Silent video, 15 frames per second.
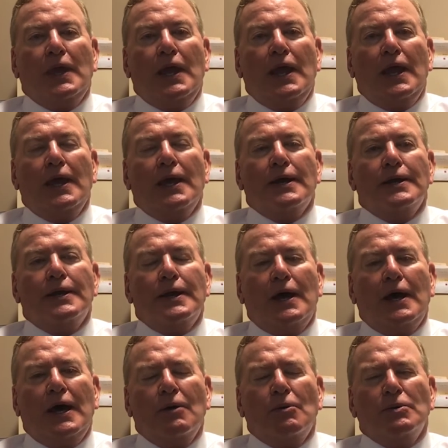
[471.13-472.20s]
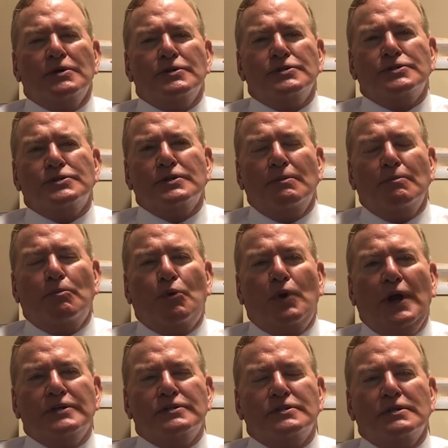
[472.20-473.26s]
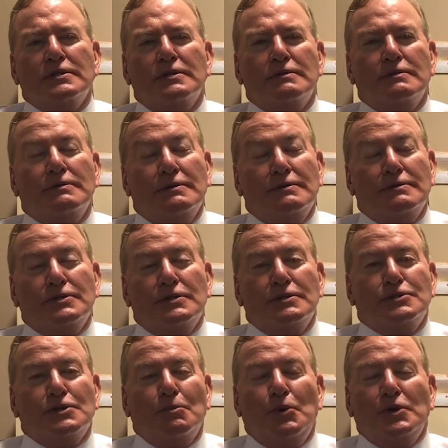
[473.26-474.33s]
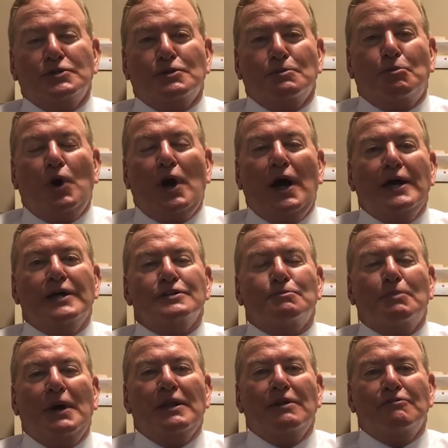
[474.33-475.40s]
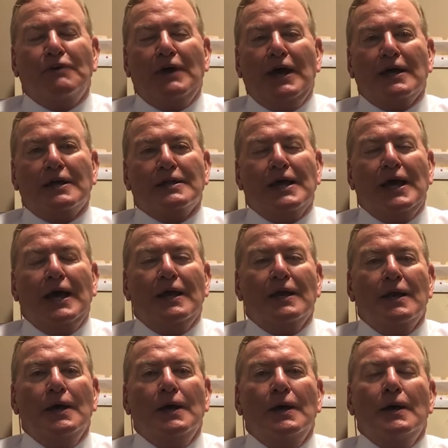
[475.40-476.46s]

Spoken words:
And I was impressed and somewhat surprised by the fact that